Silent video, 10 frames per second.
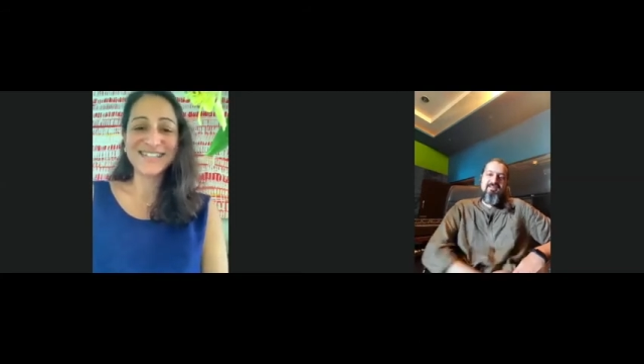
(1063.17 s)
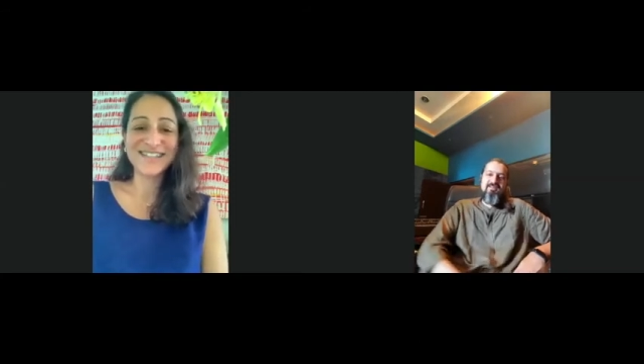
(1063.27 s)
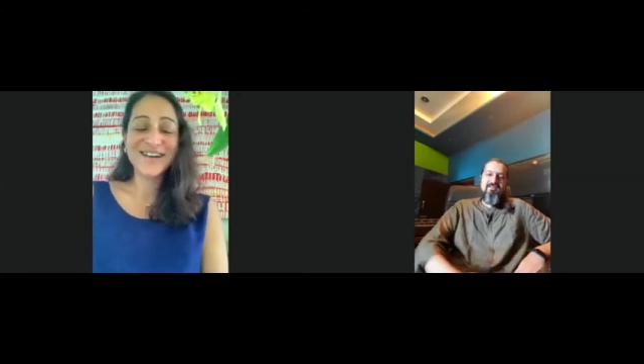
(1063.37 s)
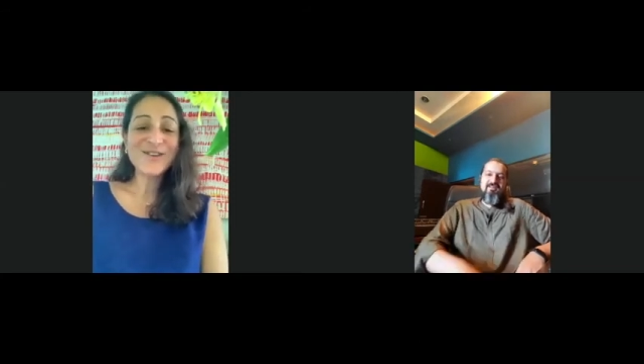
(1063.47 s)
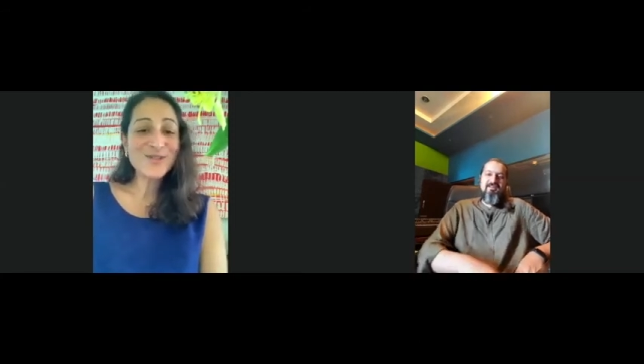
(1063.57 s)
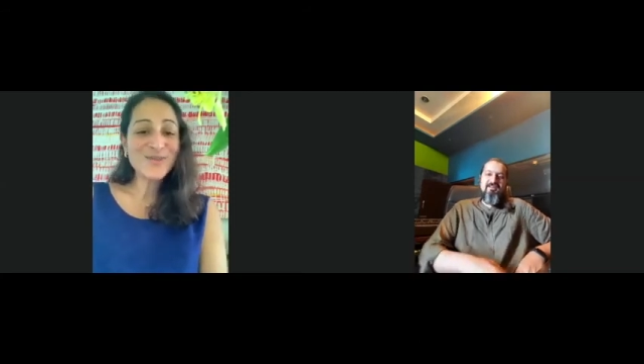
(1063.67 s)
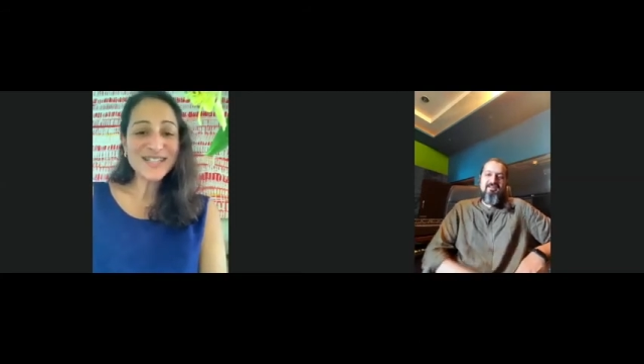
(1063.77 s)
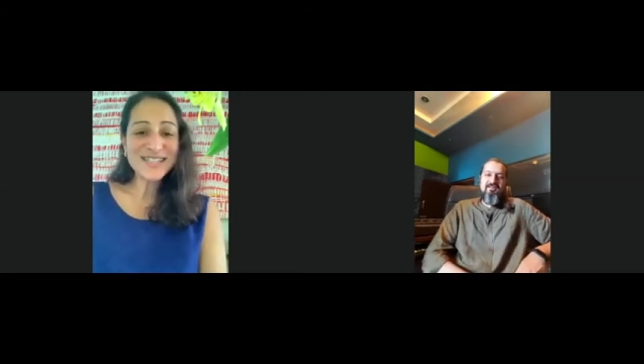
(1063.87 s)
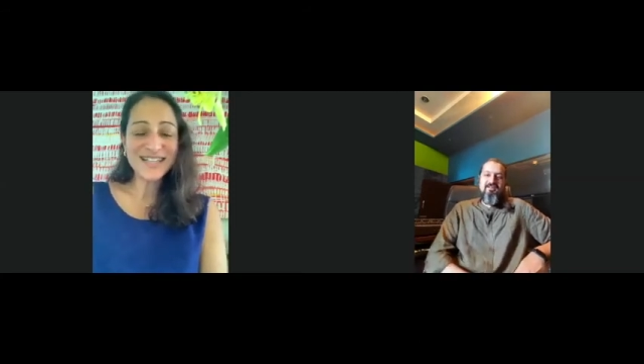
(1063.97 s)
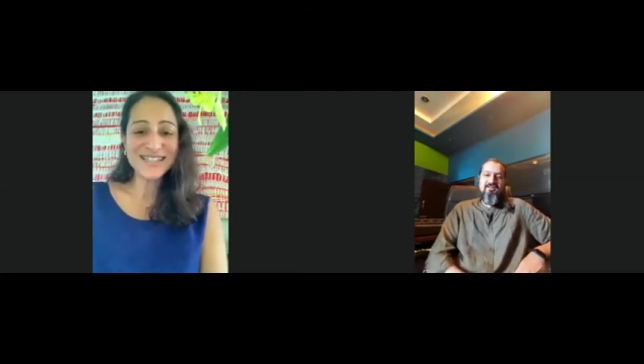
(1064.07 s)
Do you want to tell
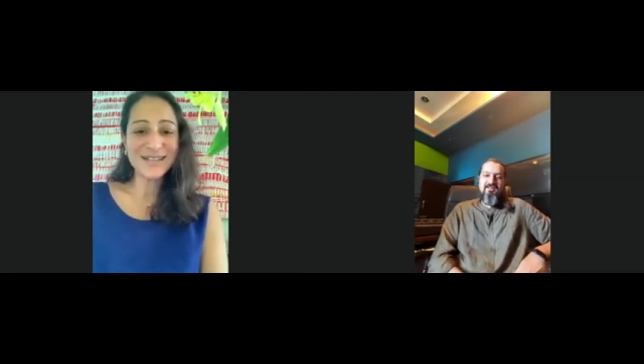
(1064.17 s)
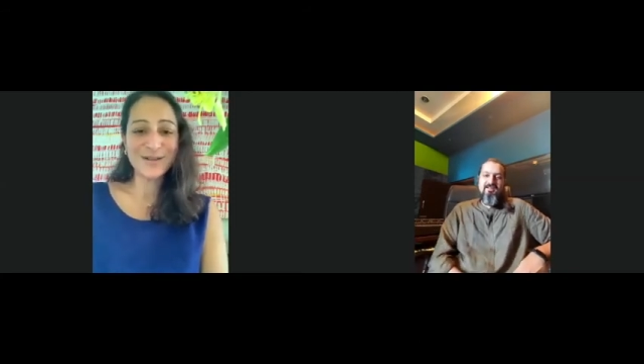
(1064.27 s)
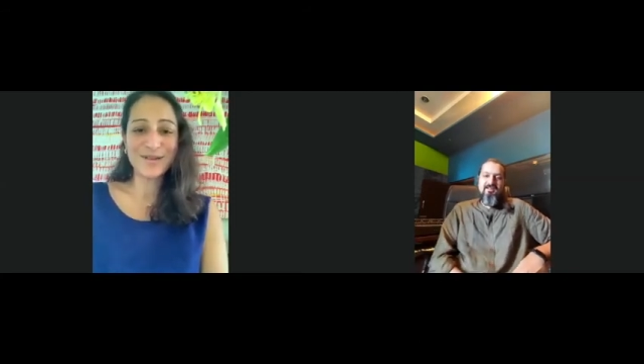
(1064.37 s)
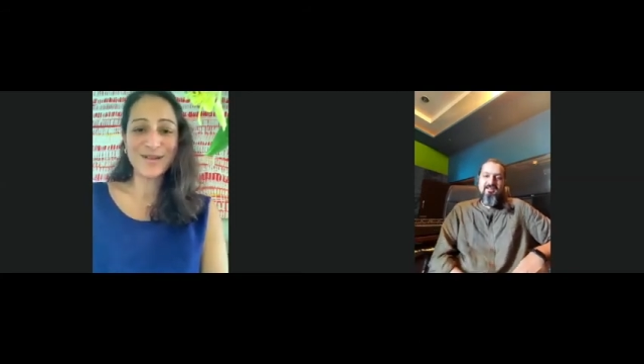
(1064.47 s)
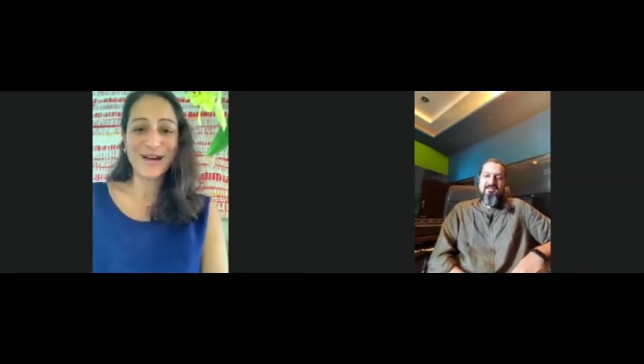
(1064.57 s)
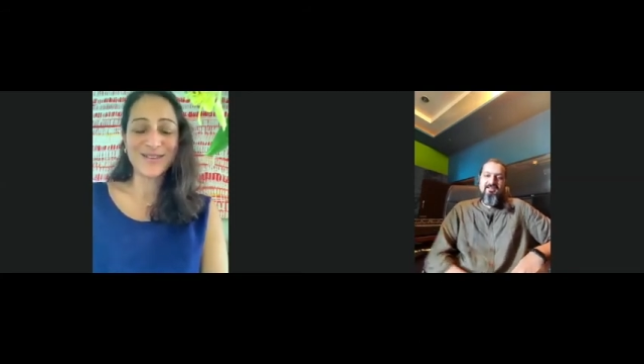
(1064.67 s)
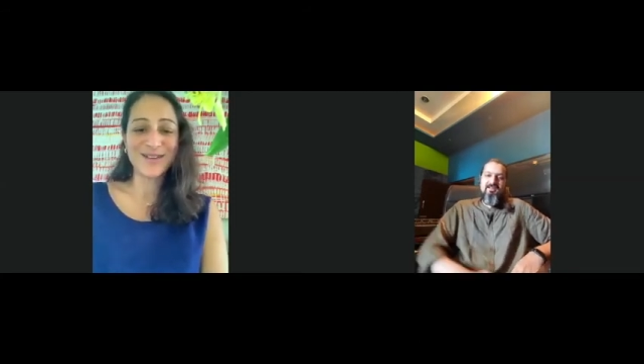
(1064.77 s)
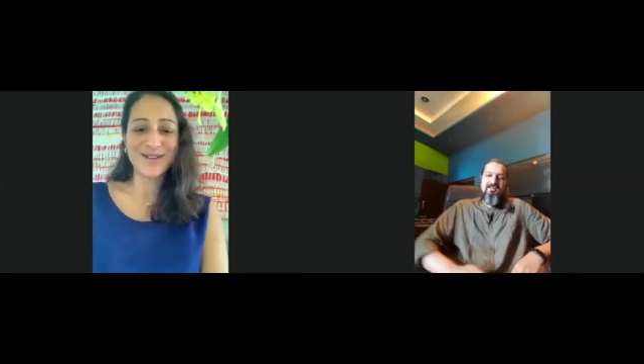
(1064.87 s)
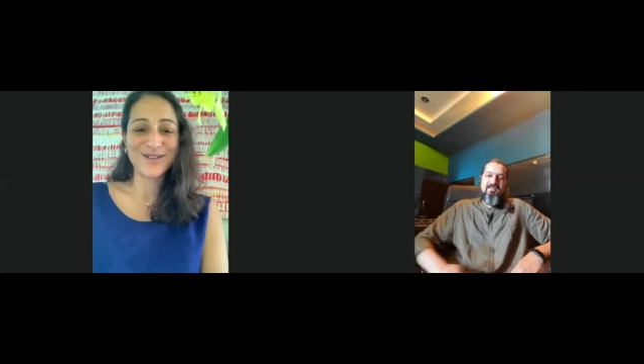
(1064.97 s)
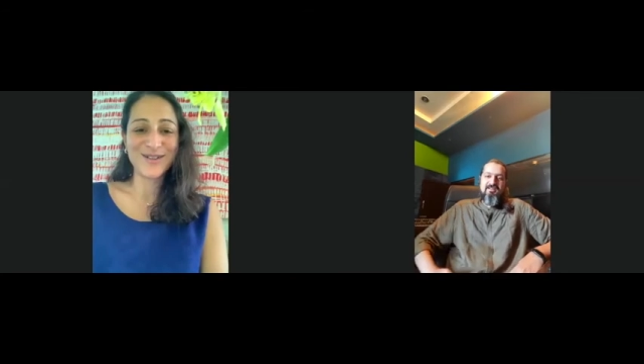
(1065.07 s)
us a little bit about the
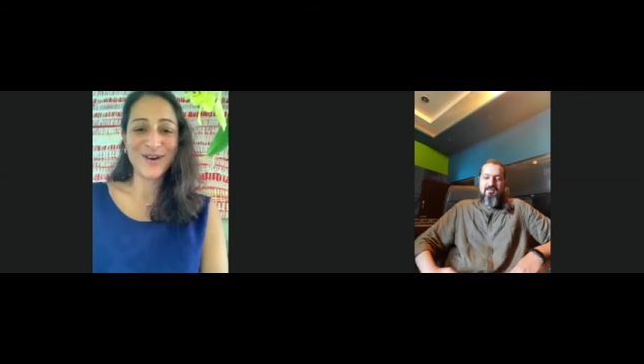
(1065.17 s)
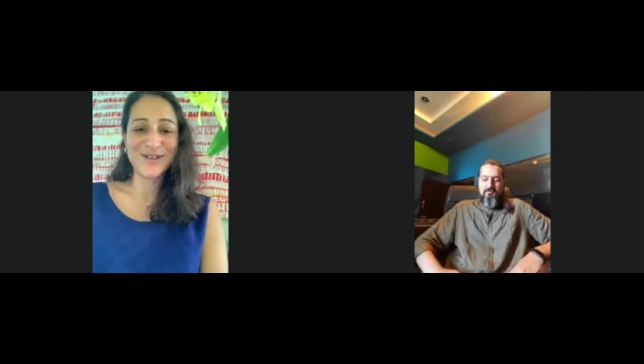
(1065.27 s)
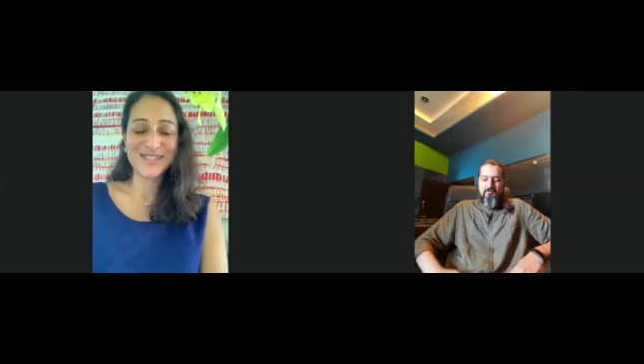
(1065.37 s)
concert?